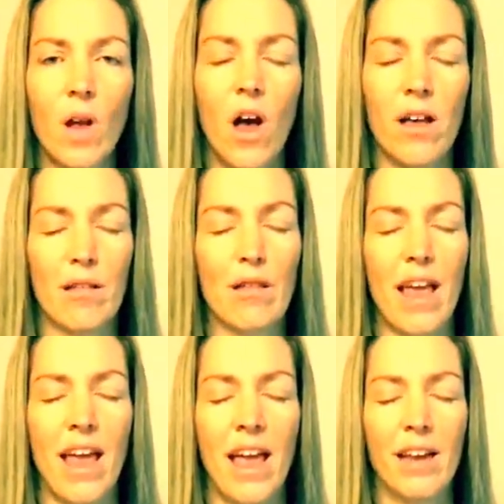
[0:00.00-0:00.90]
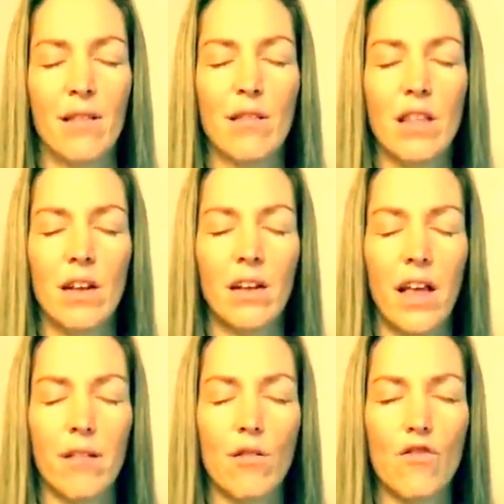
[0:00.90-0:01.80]
I stand still
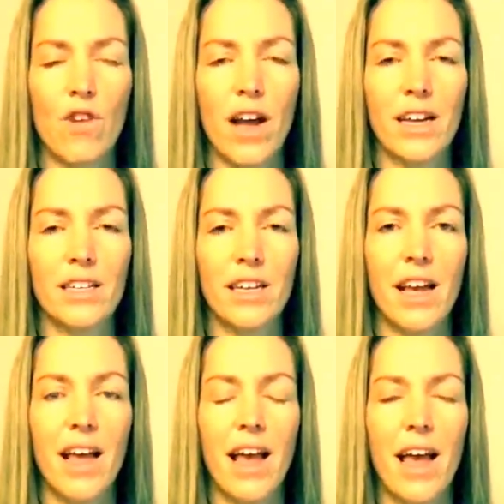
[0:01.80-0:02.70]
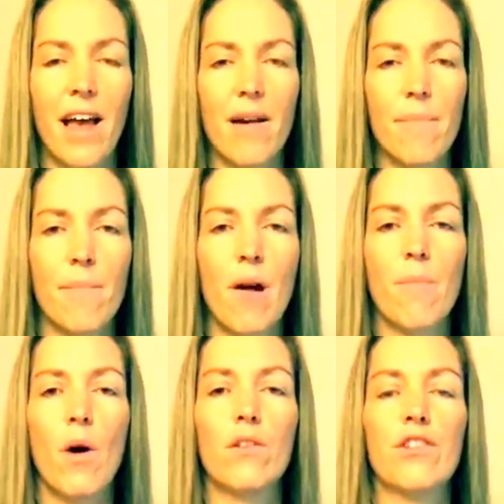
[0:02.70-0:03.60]
and straight, my
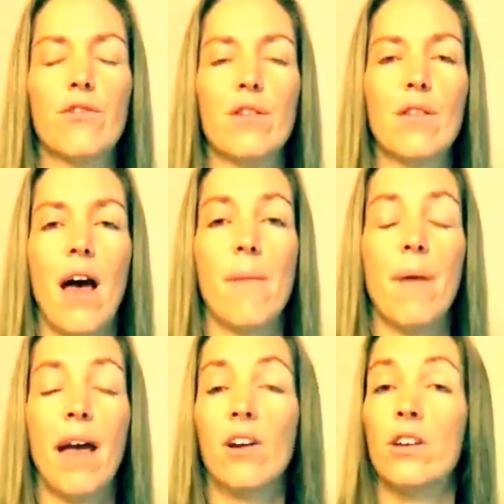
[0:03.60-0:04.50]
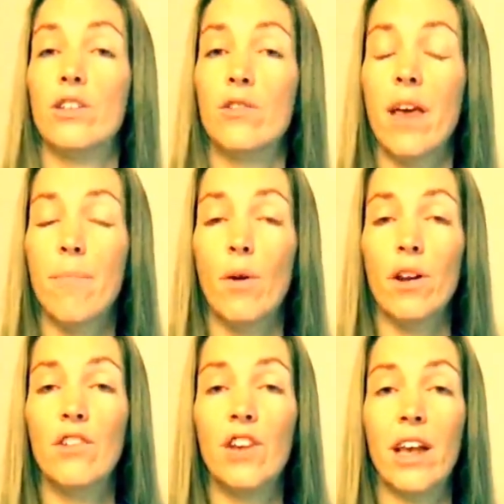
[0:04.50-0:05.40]
posture is up, and I do that
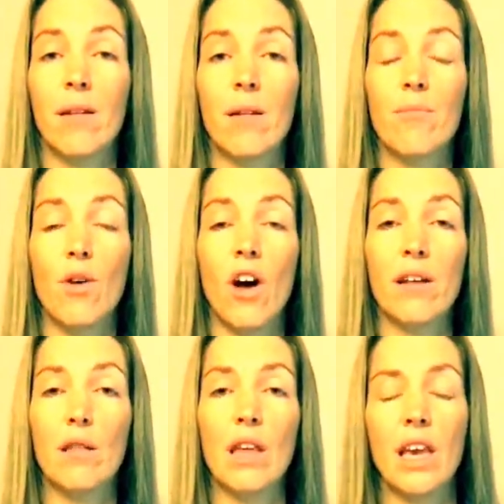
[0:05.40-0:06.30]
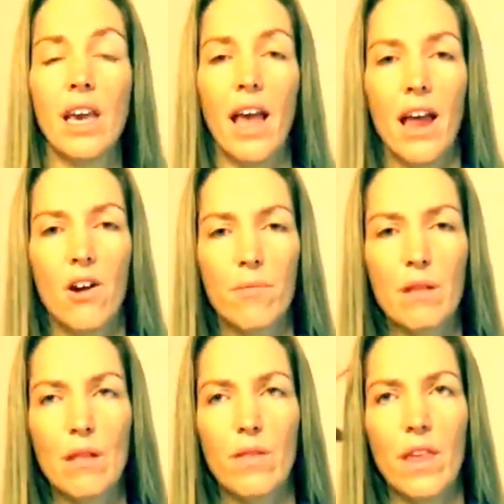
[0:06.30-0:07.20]
body check prior to singing, and I'm
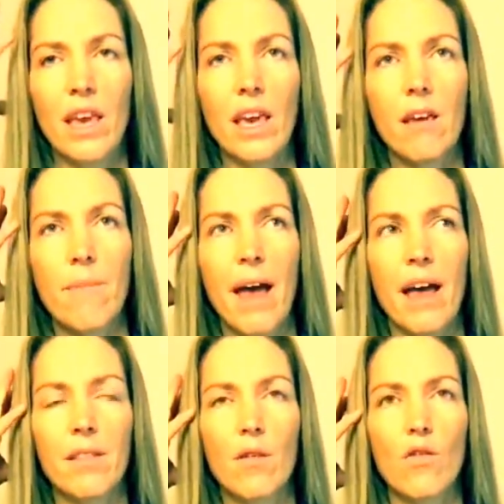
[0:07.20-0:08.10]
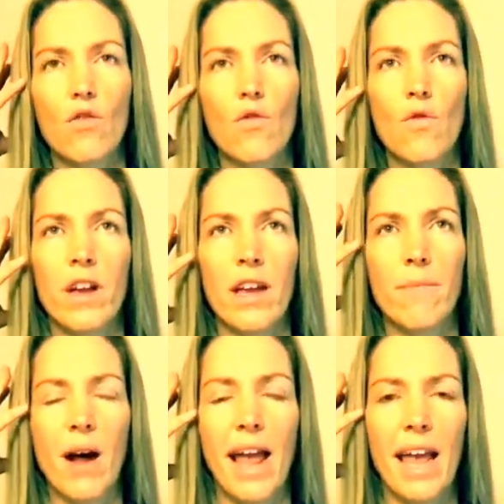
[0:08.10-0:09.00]
thinking about the story in
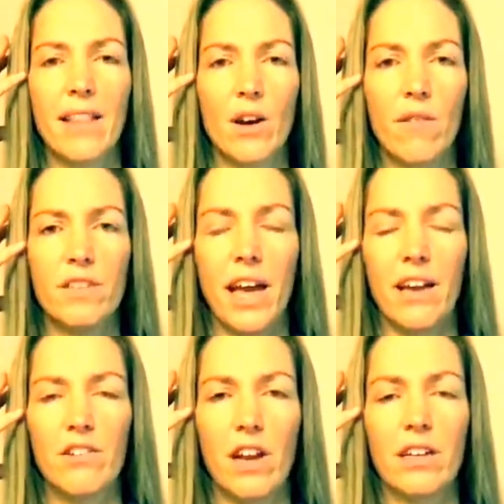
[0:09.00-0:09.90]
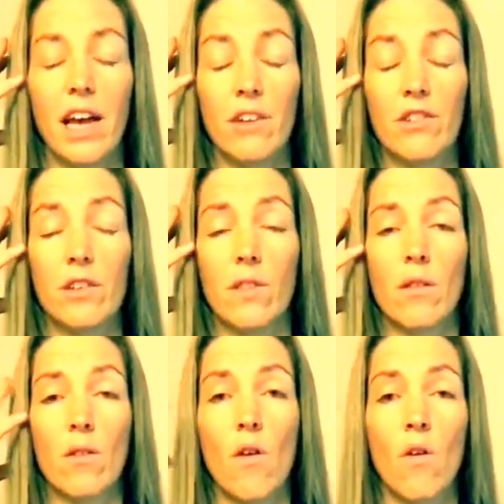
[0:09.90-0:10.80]
my head that I've attached to the
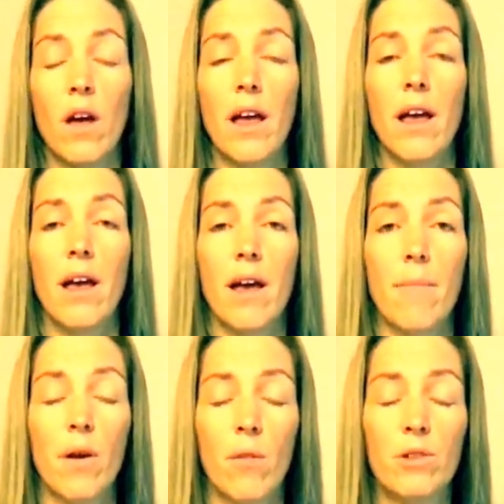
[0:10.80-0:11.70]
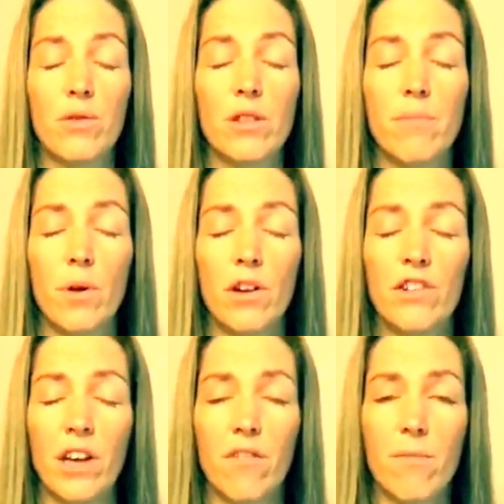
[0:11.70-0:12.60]
song. When I'm doing the body
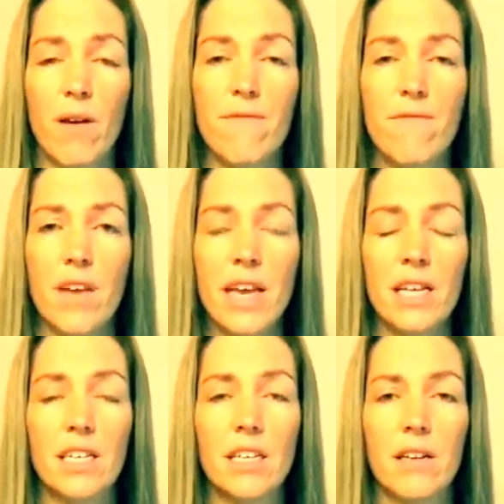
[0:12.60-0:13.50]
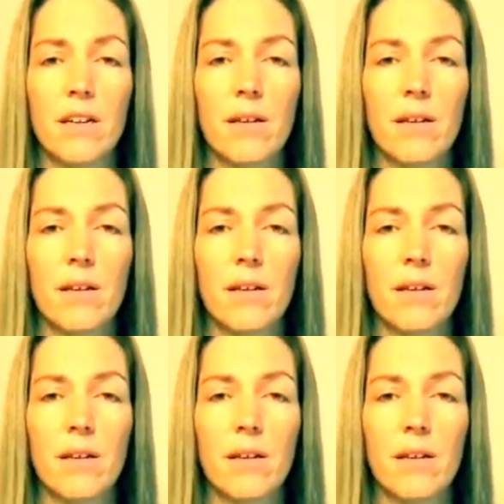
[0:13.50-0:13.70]
check for my feet,